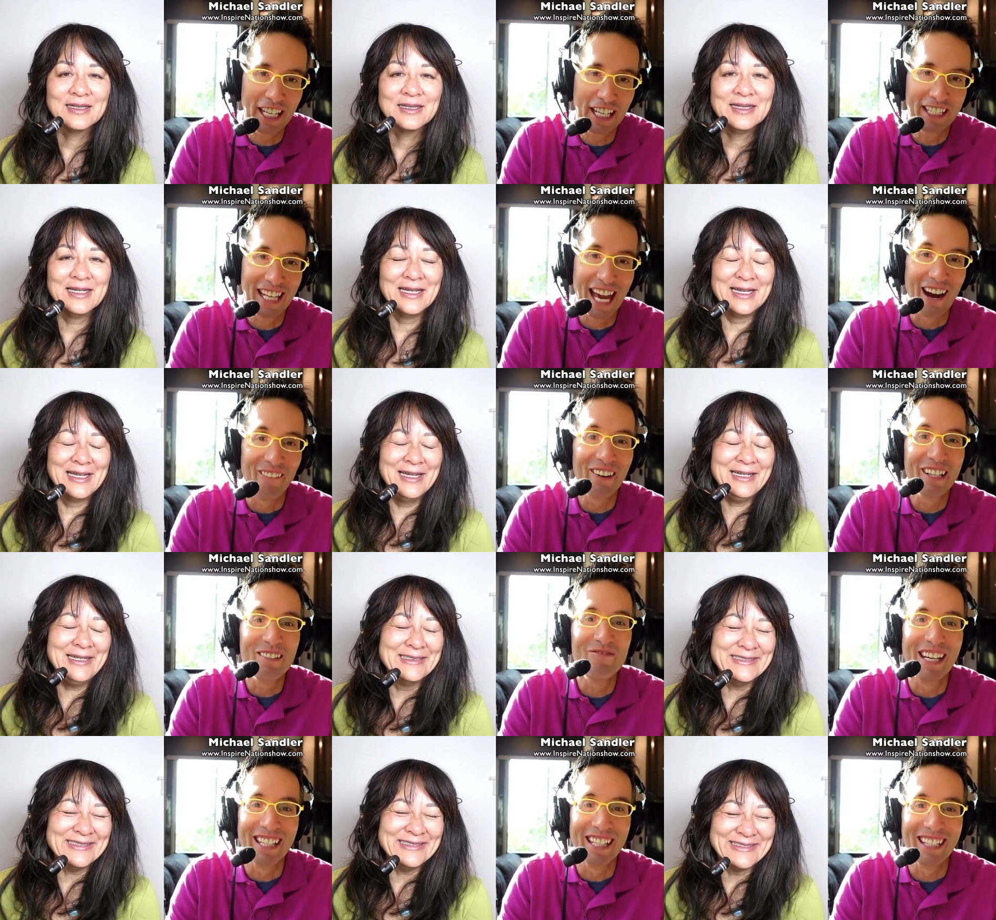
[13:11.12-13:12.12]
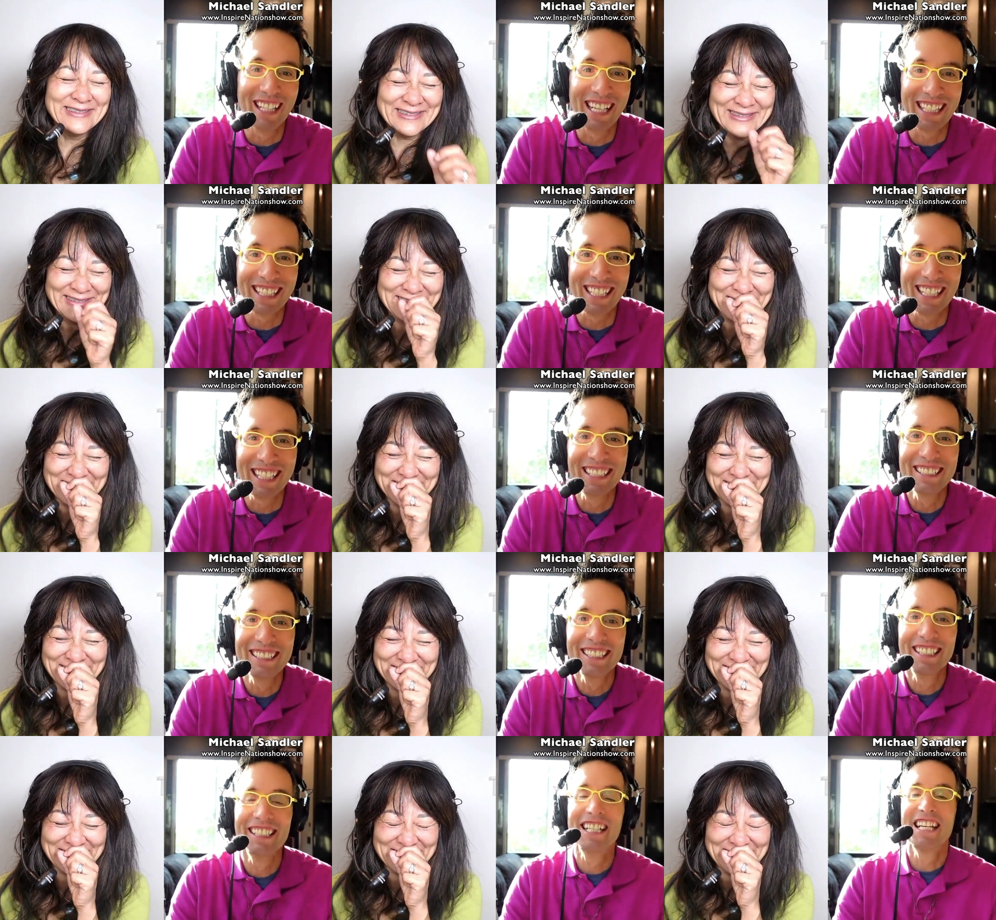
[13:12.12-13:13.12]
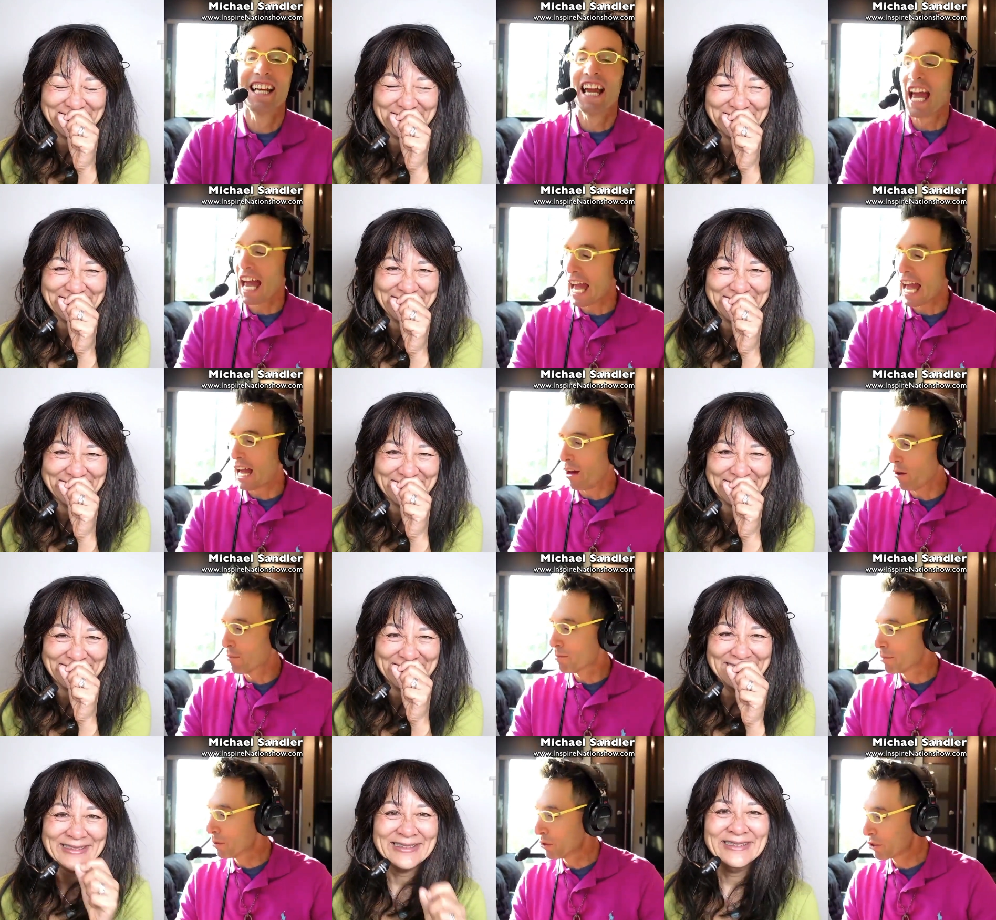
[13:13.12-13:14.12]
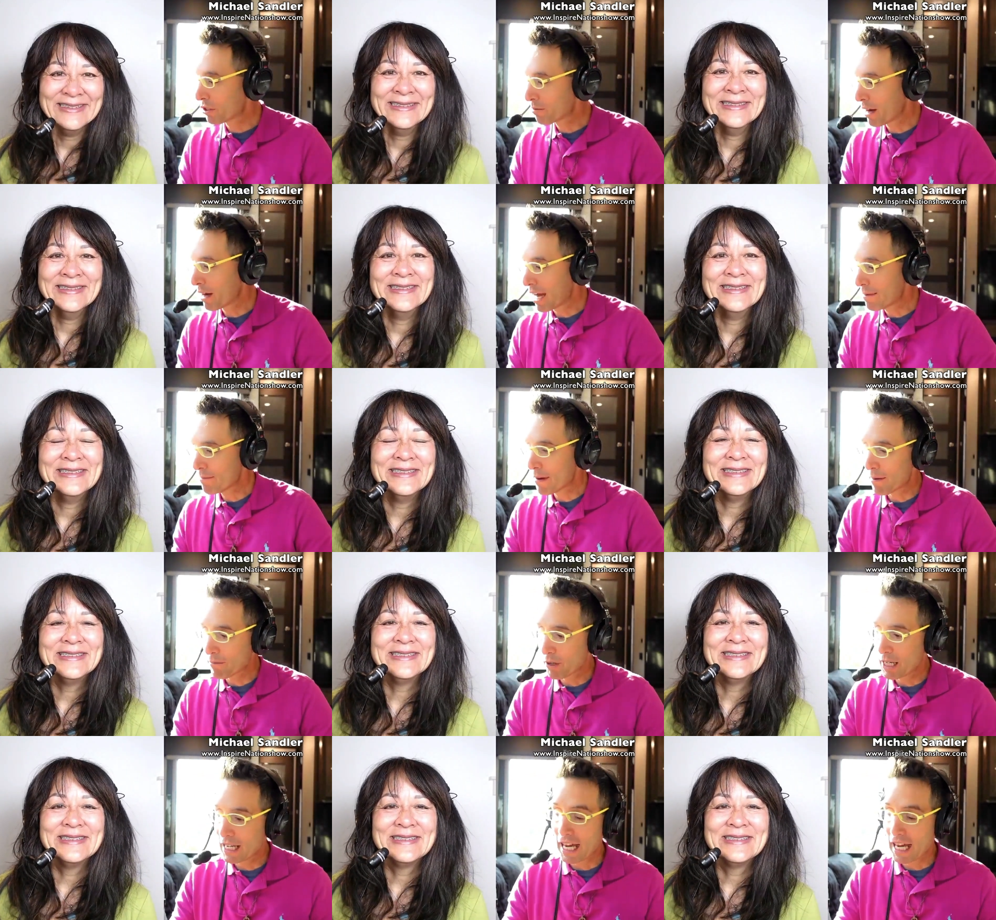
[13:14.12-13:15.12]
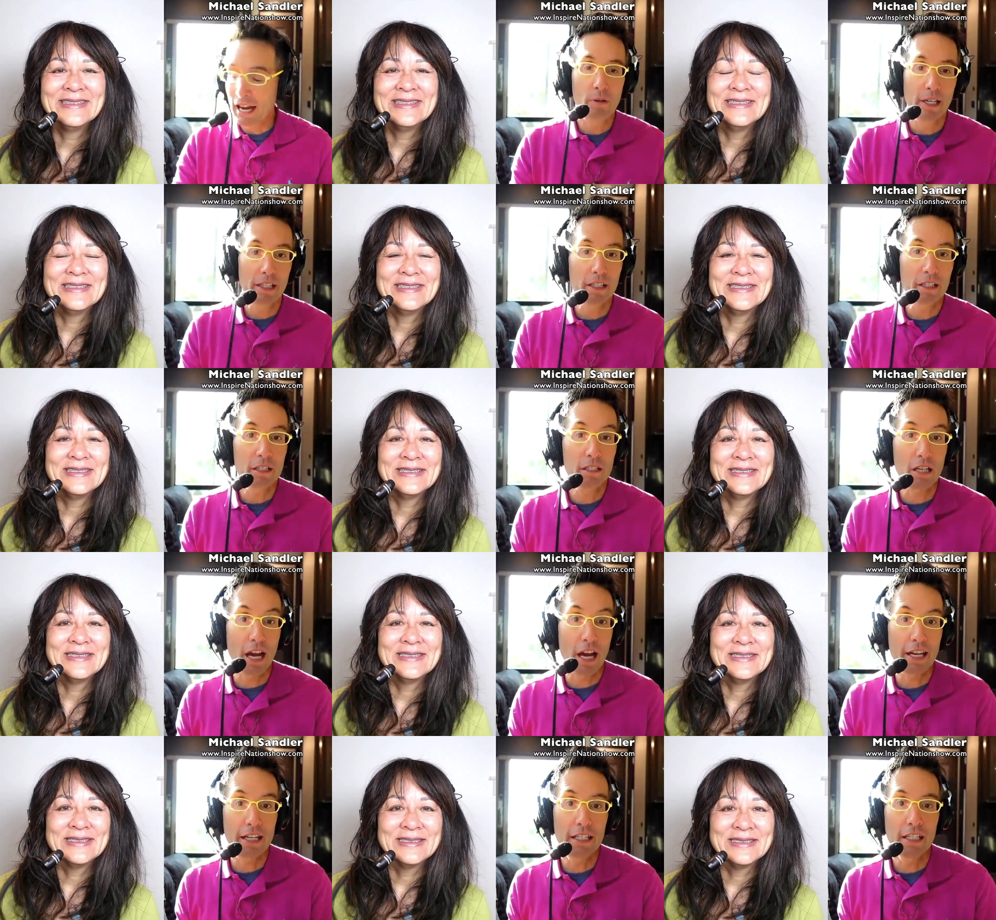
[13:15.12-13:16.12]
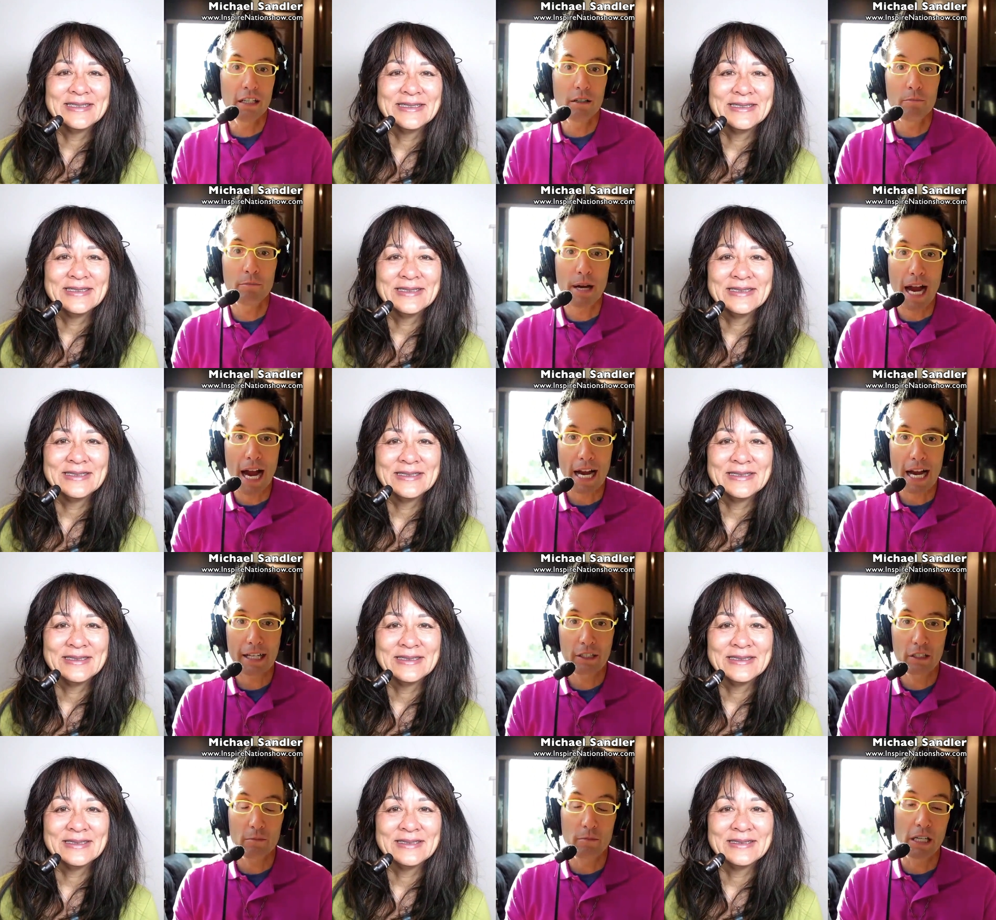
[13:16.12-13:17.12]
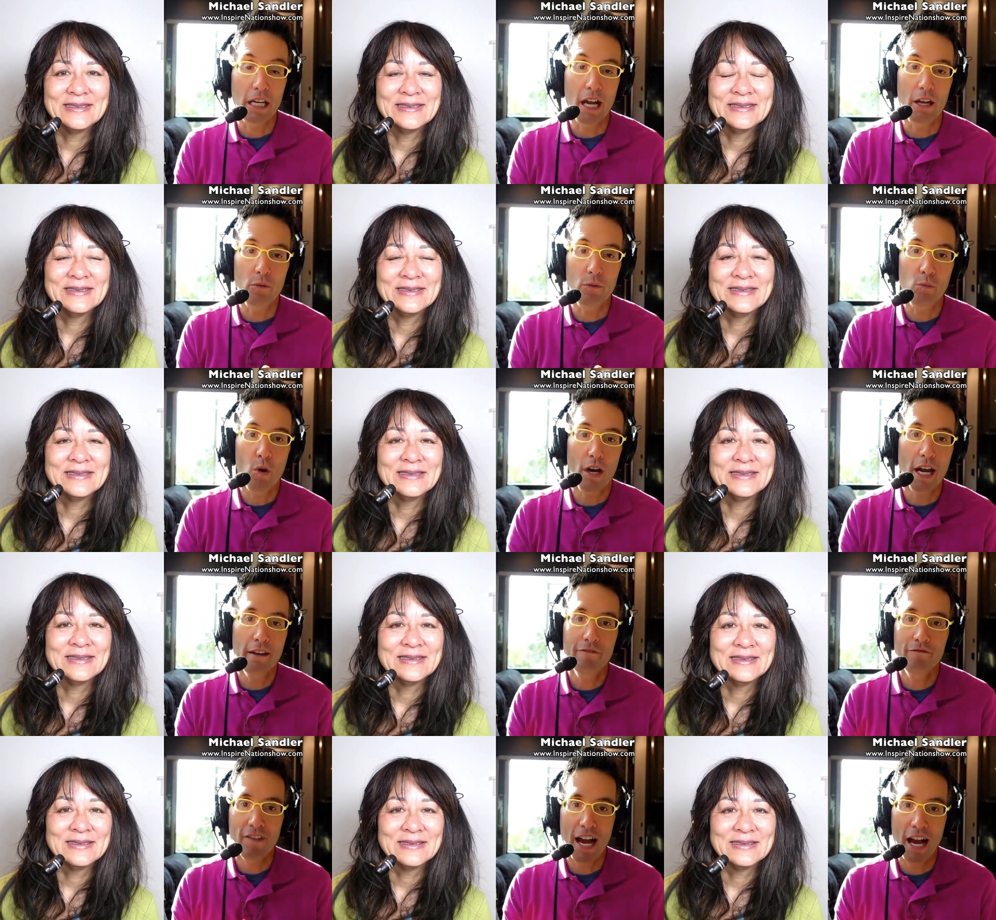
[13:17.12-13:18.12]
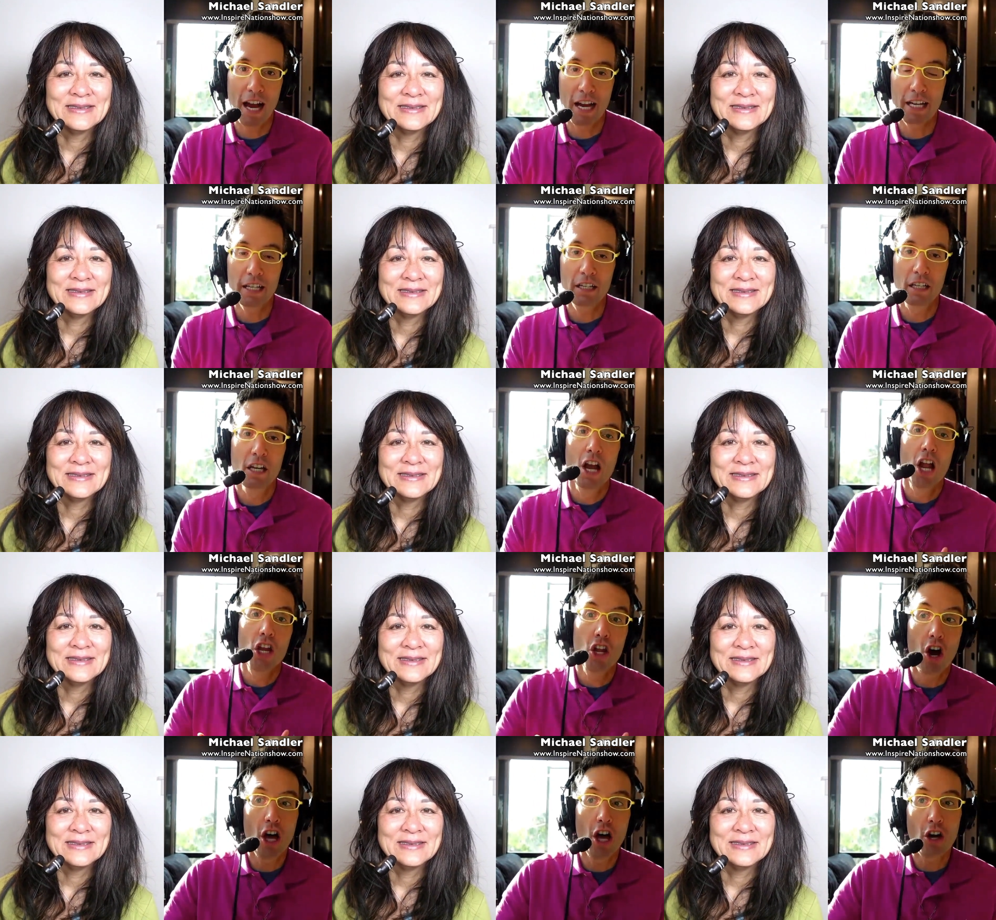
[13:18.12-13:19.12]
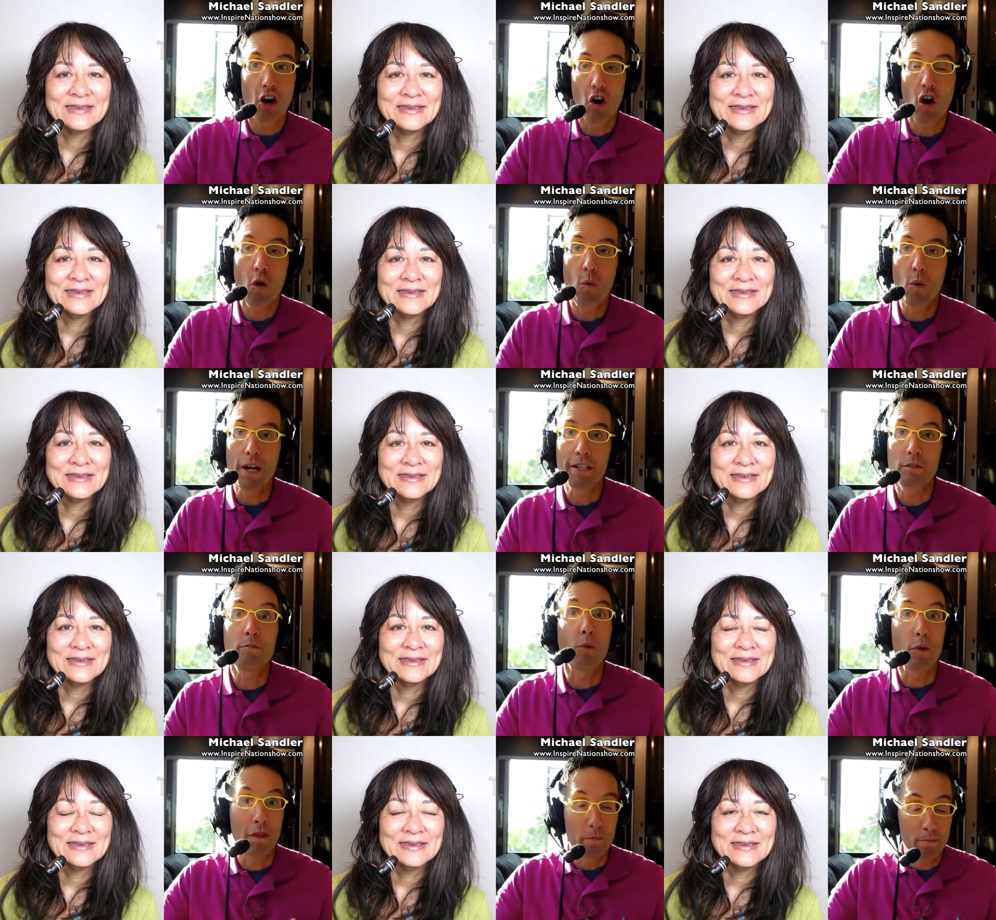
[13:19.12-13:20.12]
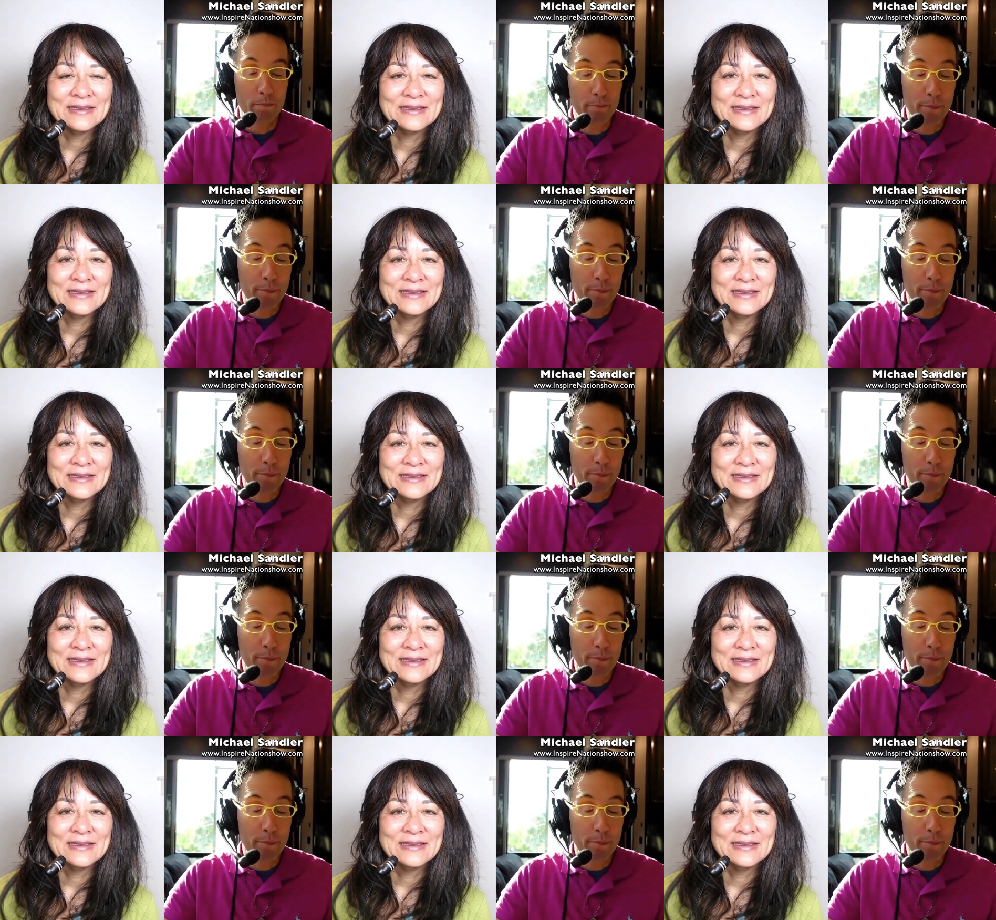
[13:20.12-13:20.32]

Speaker 1: that one bit lately help boost my memory, help bring this idea back to me. And what I find, not always, but with the